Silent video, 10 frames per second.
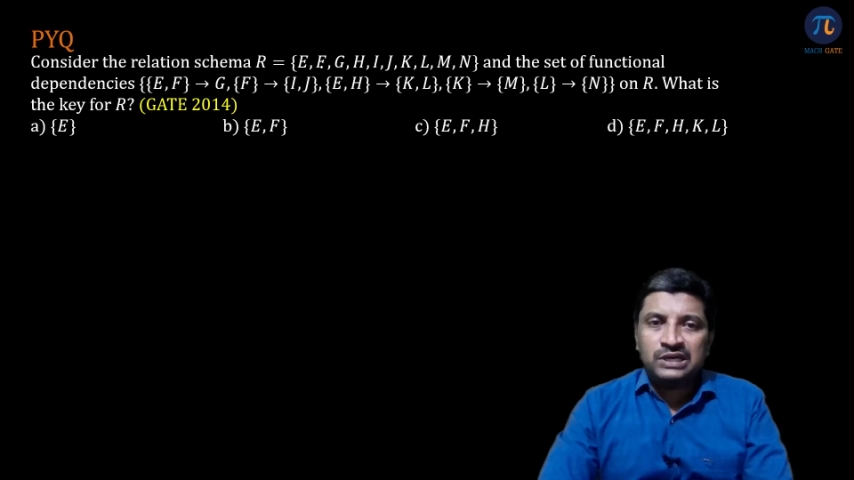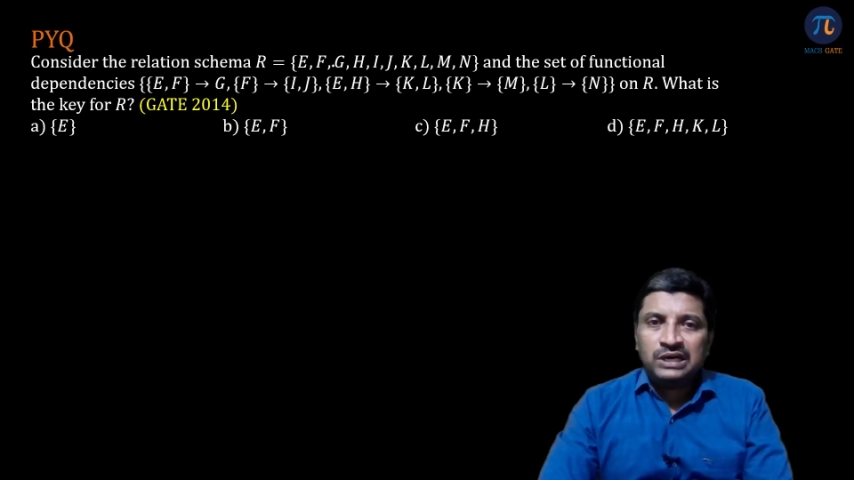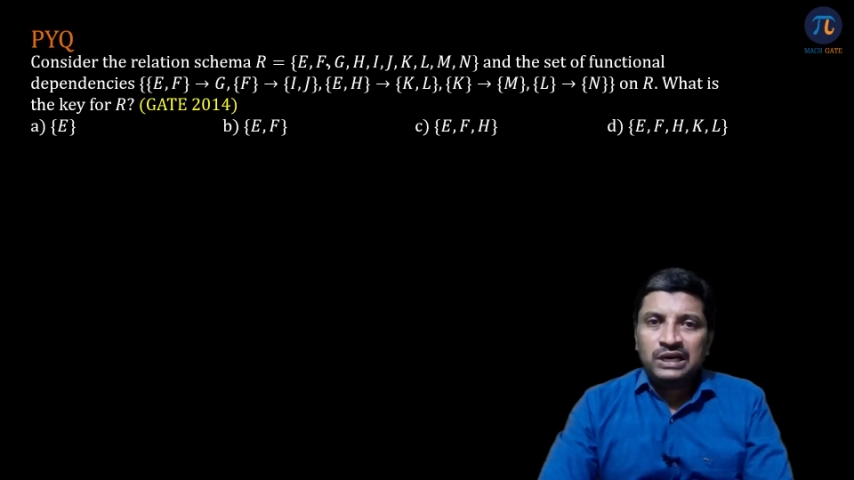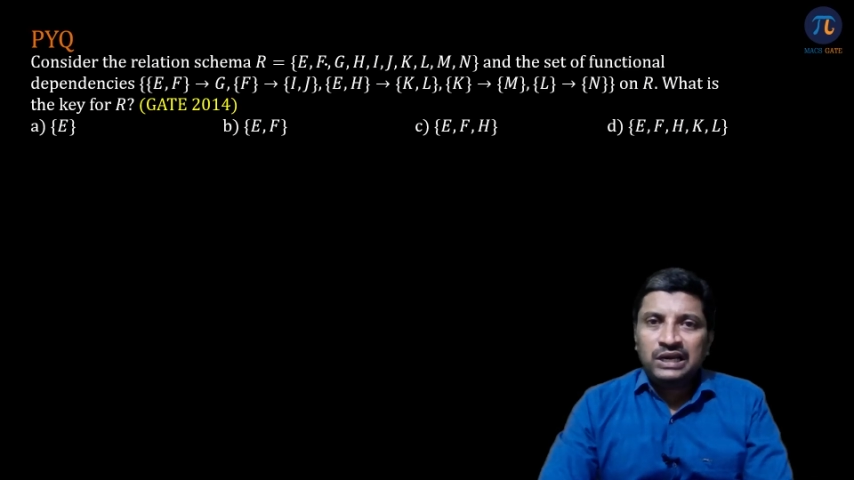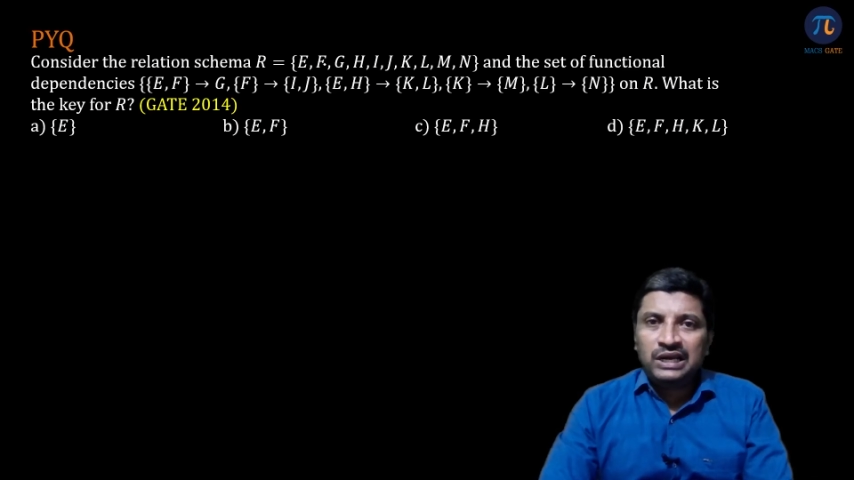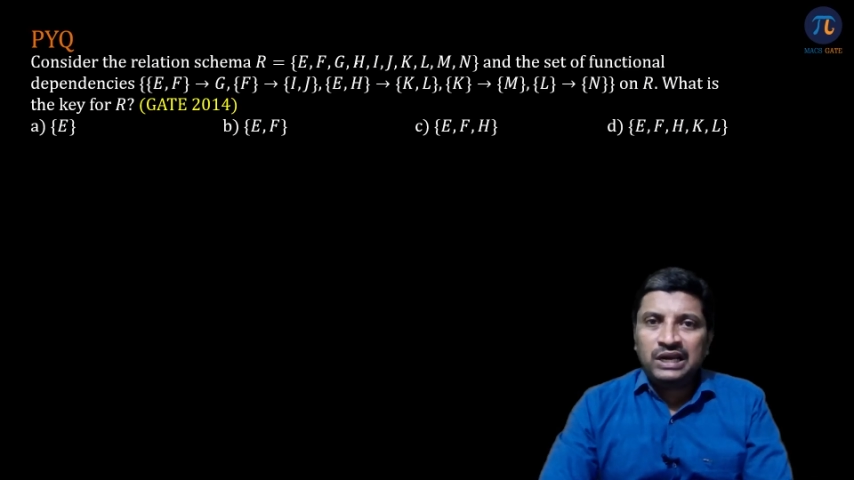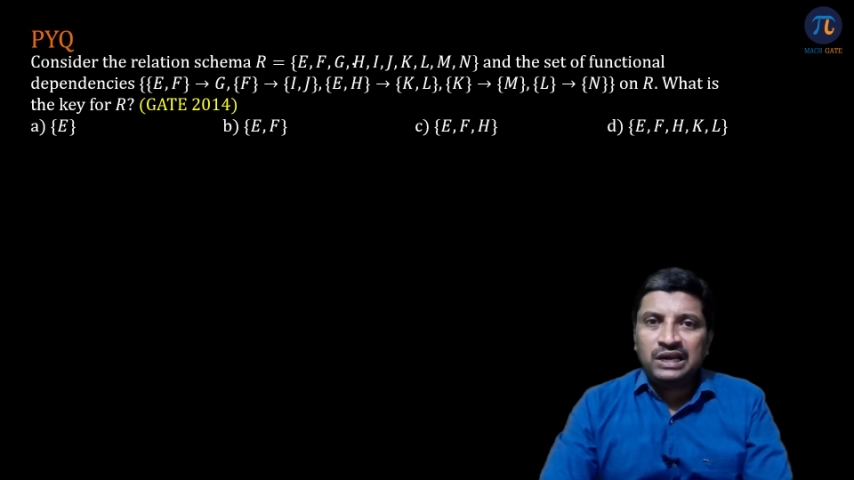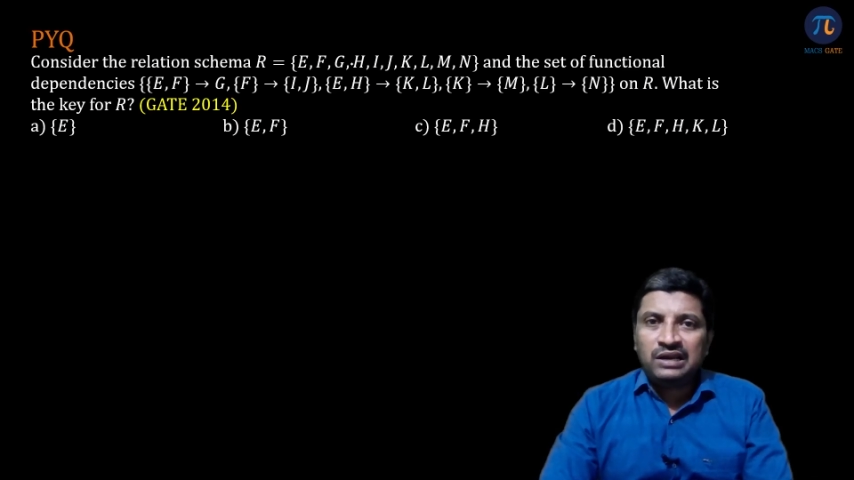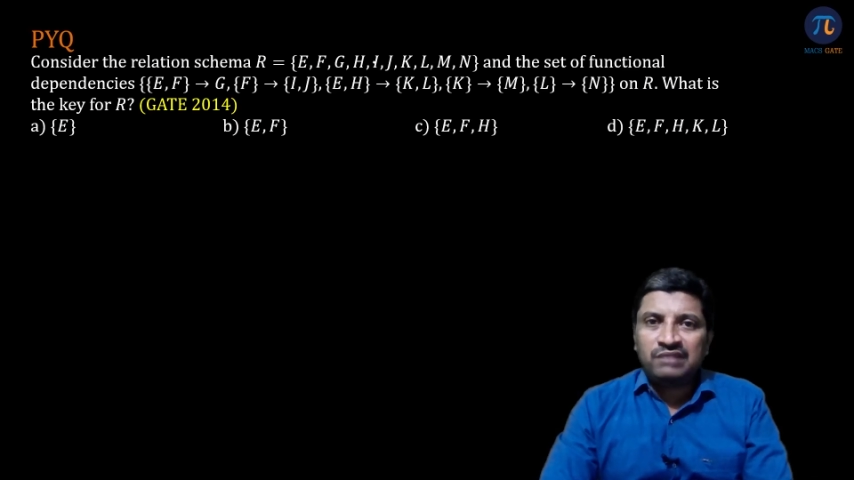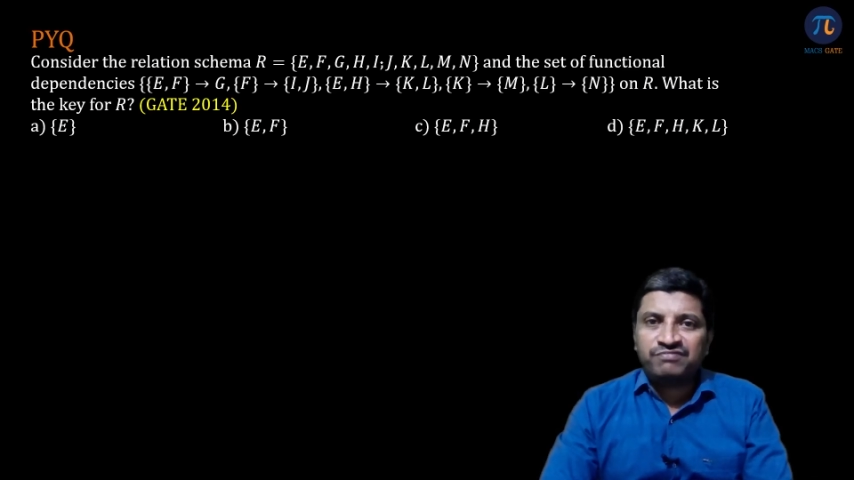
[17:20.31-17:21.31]
E,
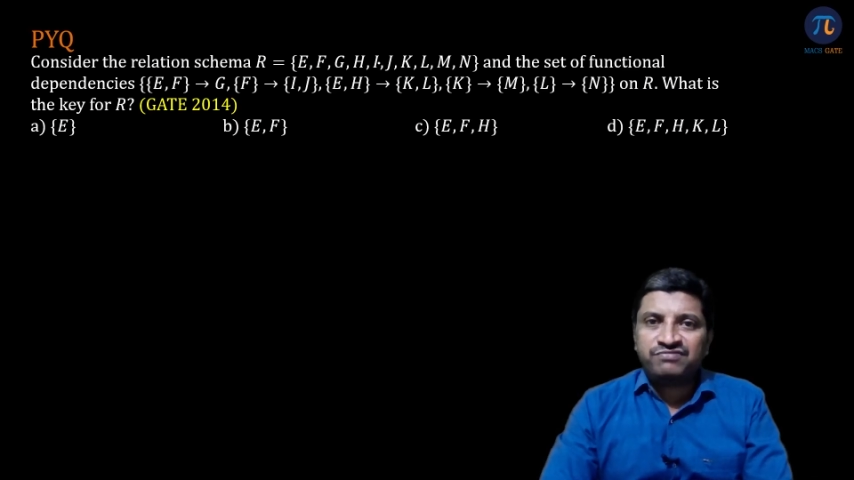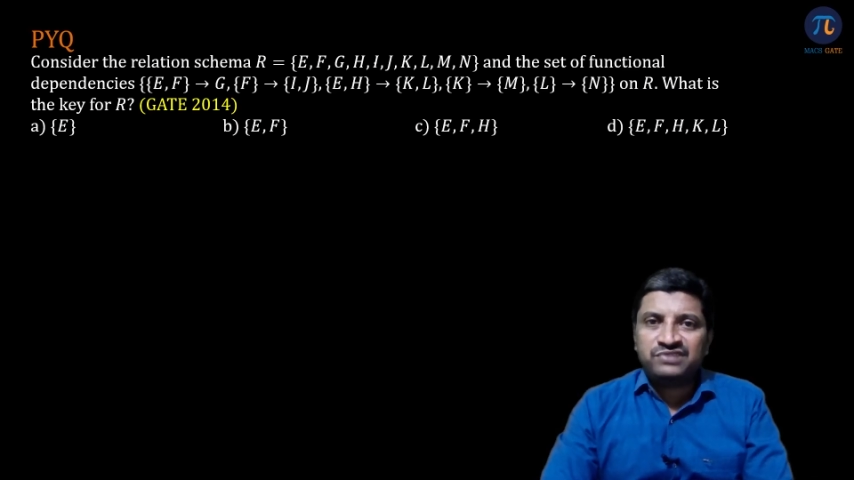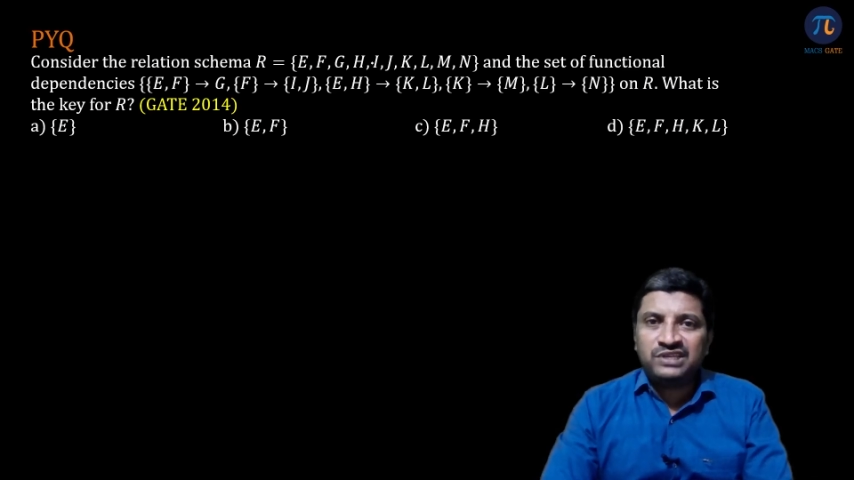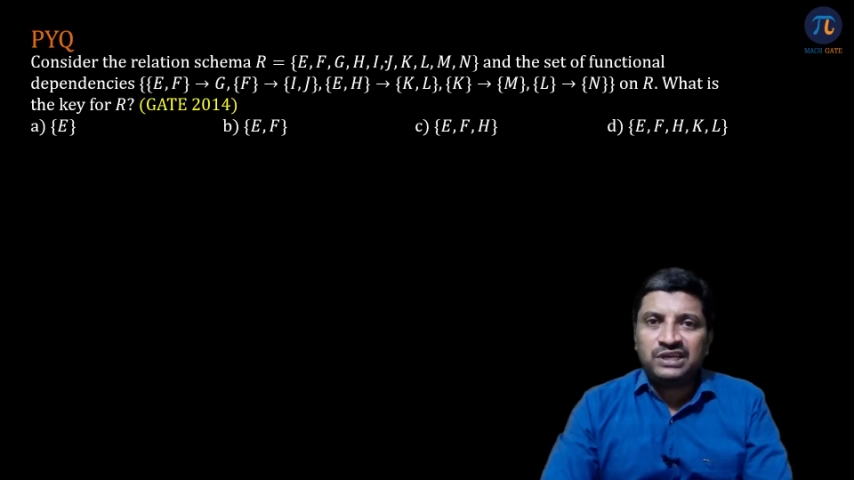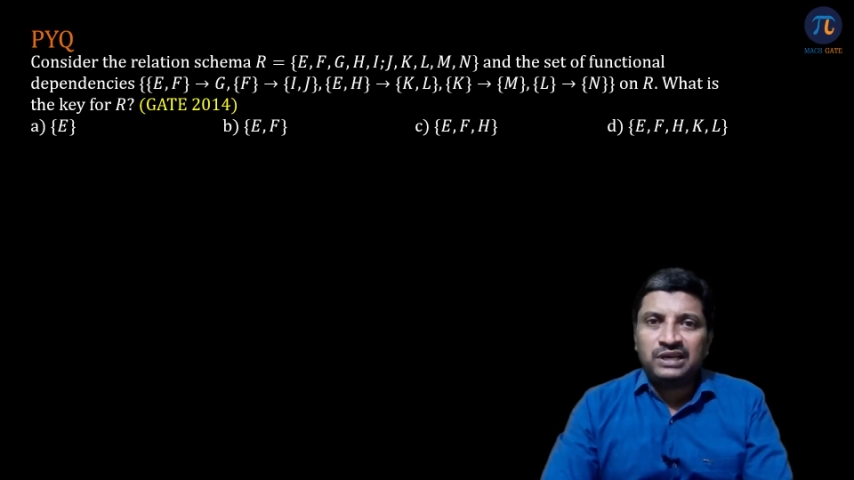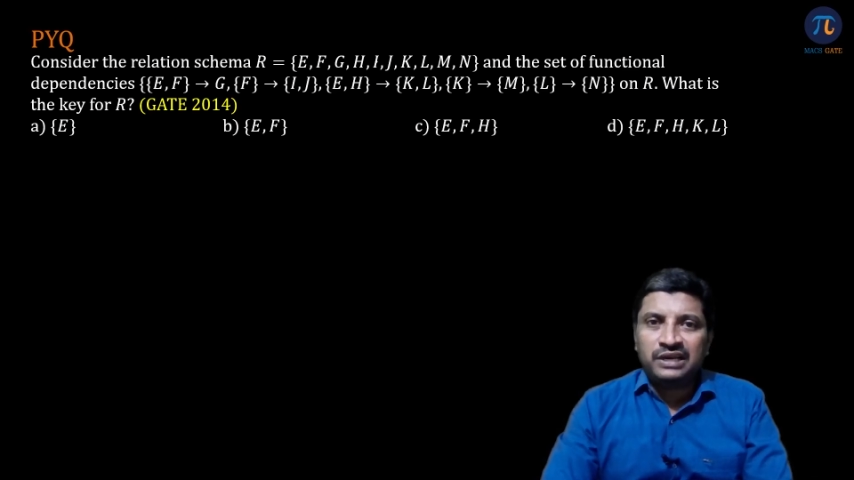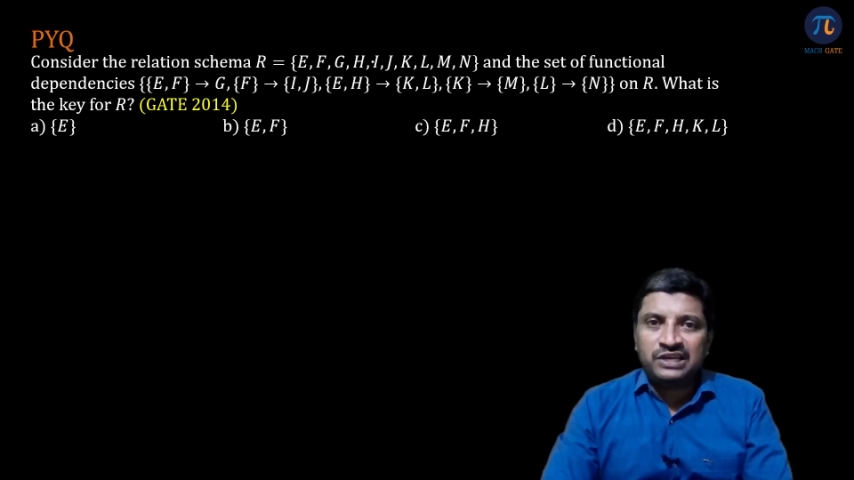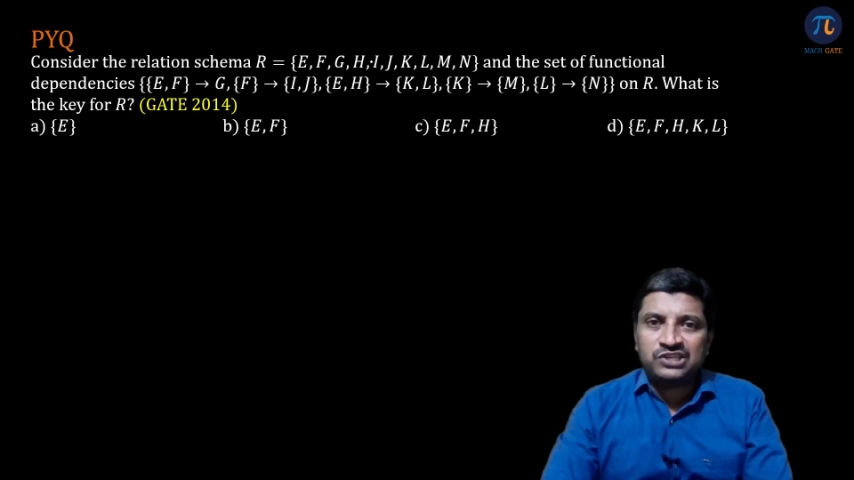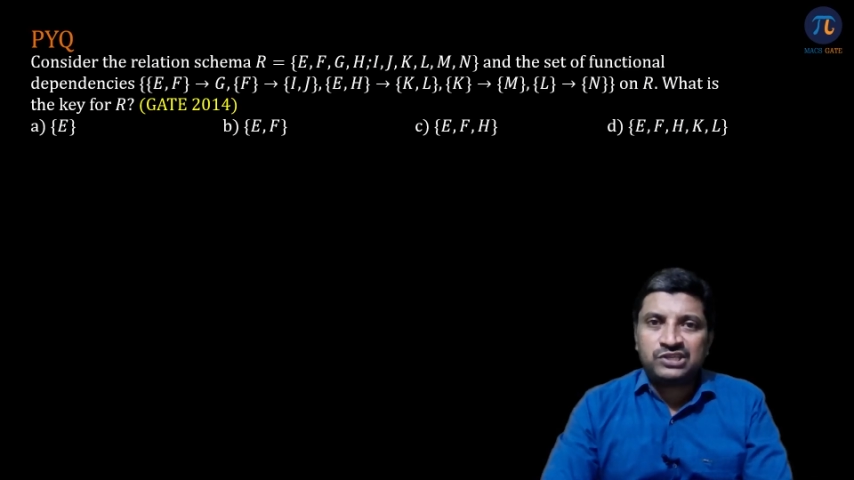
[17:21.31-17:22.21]
F, G, H,